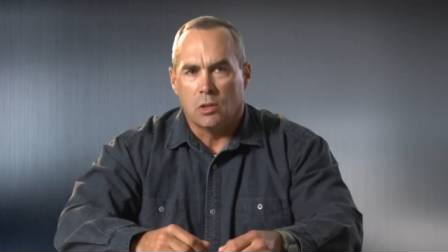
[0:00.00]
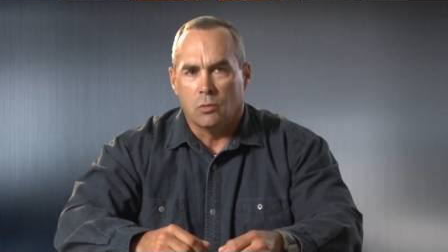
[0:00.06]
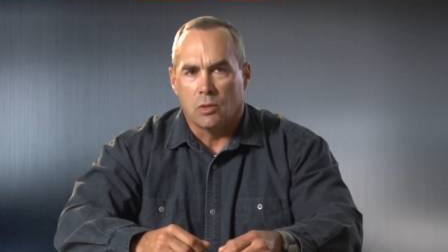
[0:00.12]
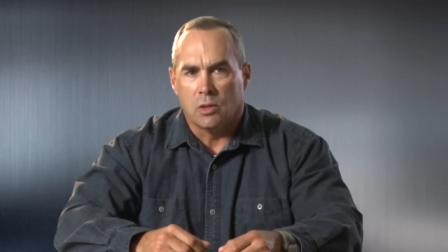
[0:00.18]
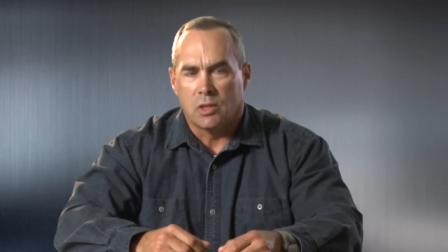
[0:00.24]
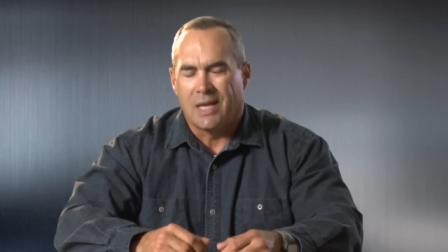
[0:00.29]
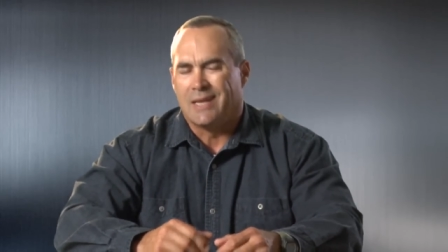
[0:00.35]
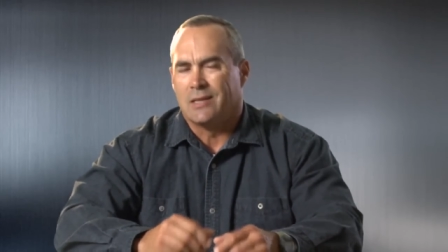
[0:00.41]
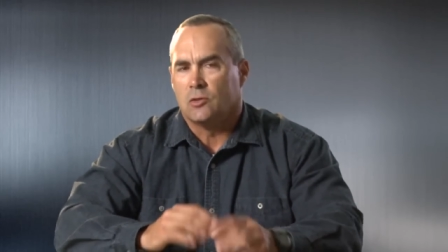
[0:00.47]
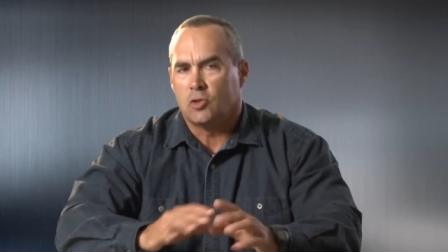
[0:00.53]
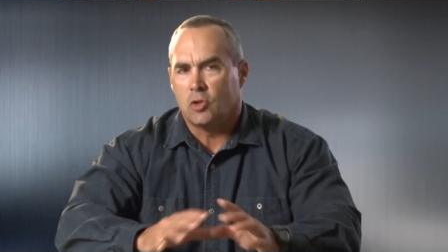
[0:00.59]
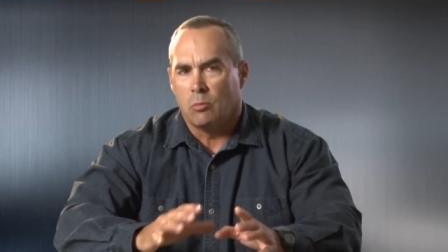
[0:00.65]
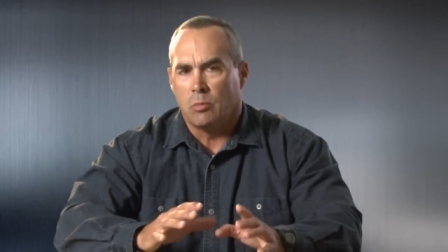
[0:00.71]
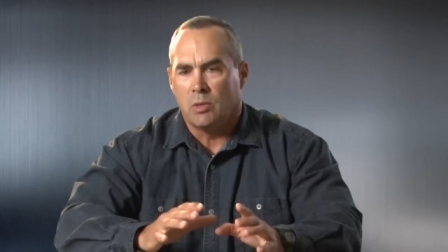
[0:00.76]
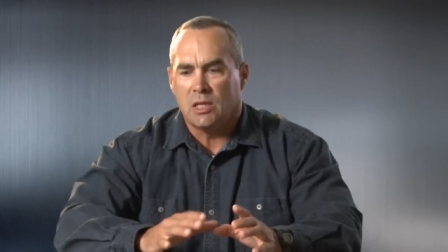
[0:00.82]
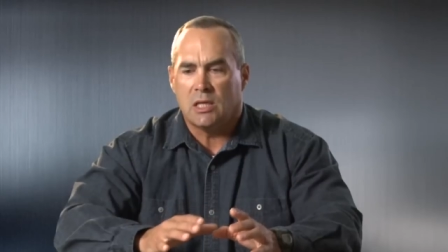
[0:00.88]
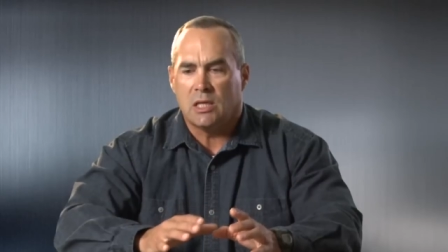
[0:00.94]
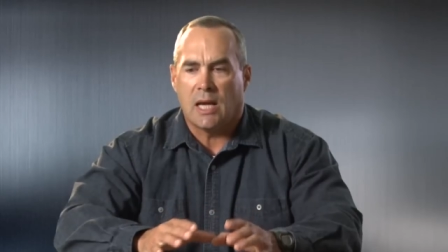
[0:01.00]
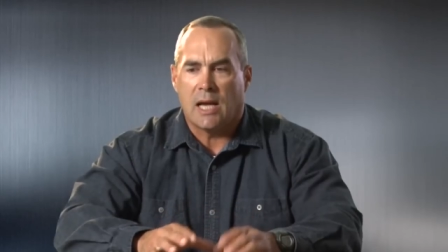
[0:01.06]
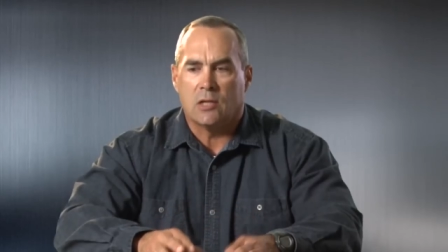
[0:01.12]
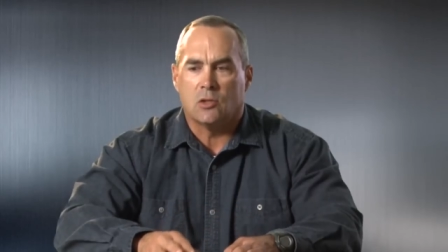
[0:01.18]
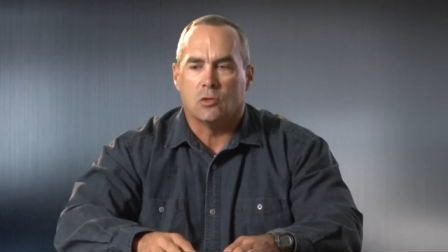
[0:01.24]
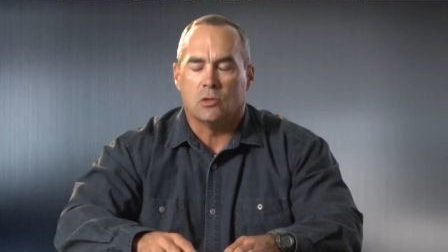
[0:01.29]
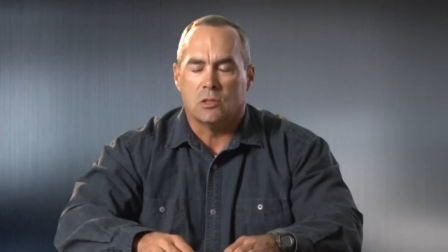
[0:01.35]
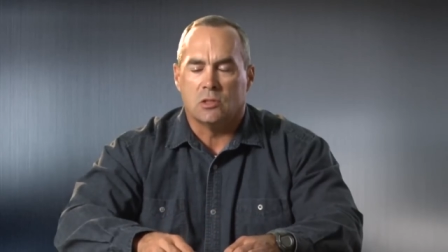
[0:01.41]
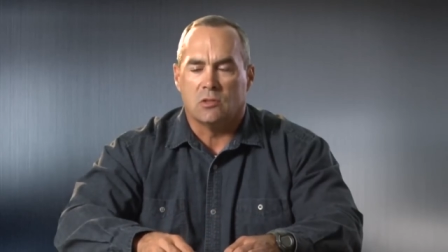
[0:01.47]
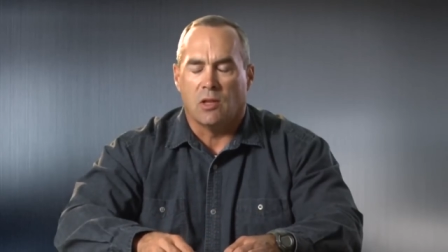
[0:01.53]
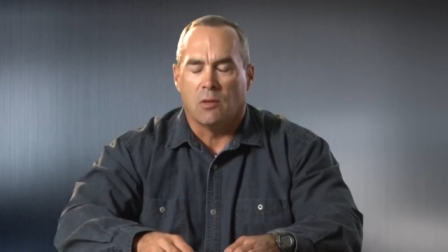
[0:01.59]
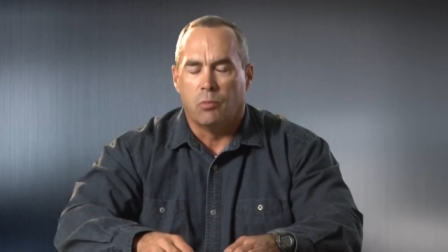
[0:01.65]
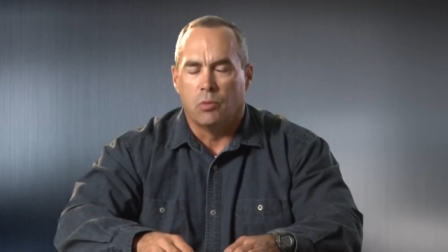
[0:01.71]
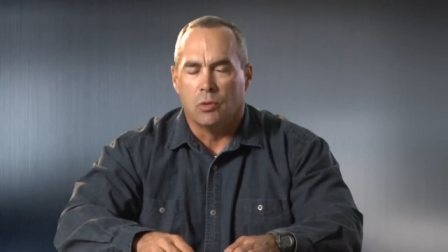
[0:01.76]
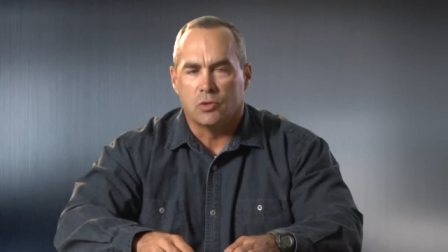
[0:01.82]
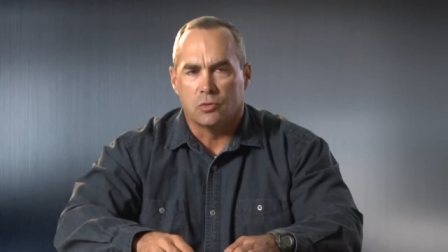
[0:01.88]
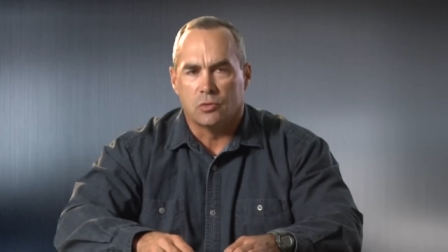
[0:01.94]
You would have taken so many casualties they
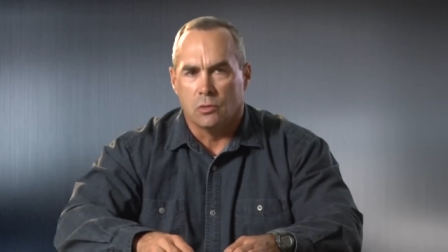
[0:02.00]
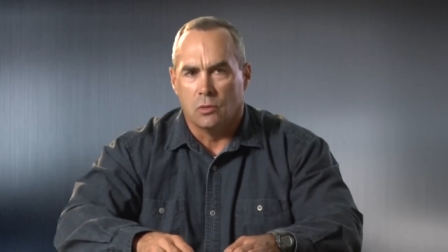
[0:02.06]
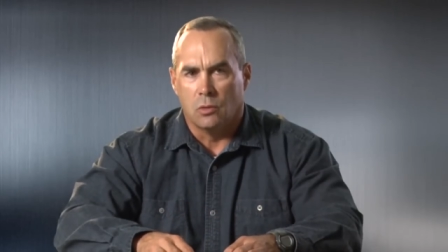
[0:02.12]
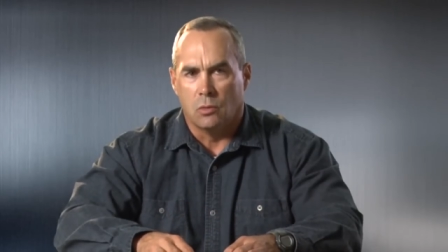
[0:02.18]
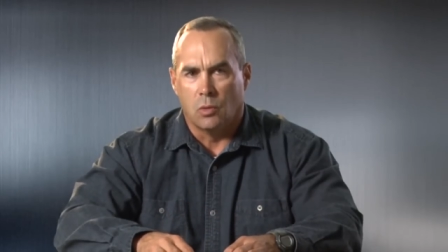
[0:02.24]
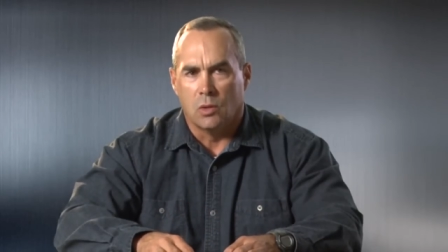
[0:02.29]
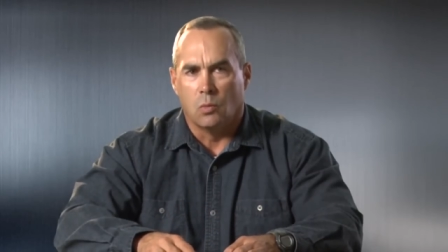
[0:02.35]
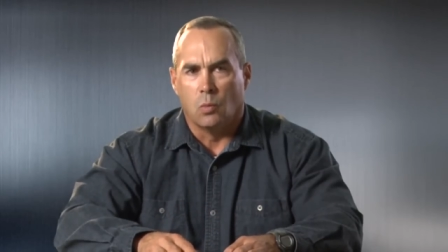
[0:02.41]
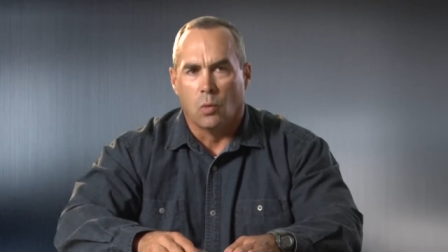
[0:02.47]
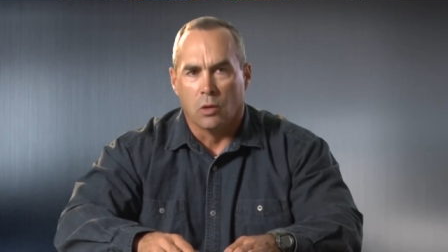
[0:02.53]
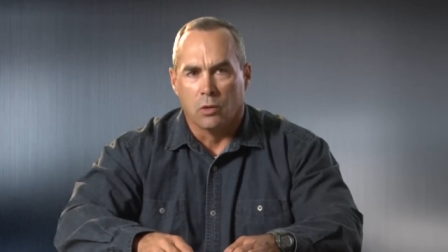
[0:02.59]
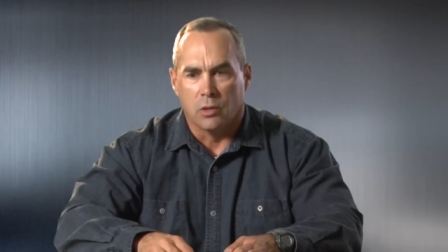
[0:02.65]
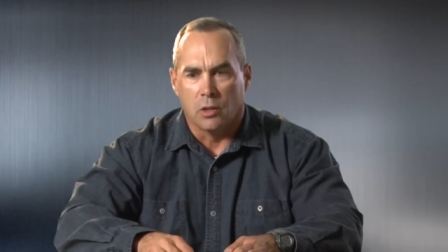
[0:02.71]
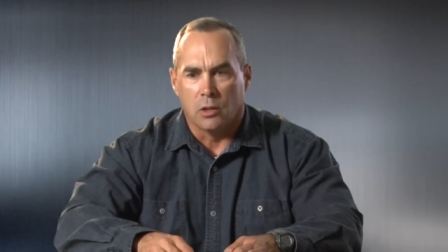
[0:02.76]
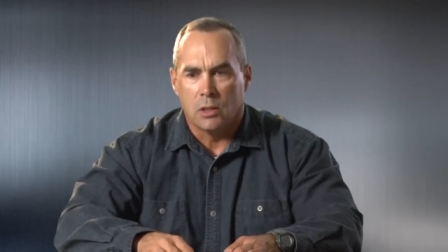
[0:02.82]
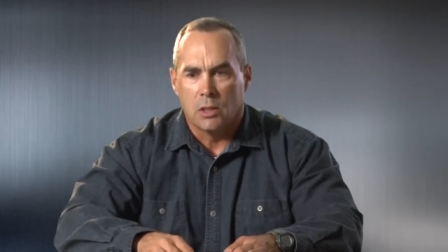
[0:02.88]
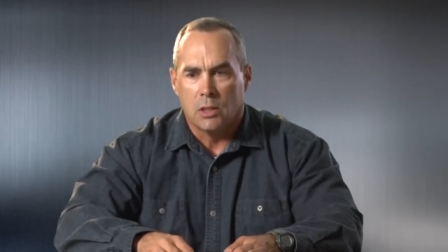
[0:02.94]
pushed through, it wasn't worth it.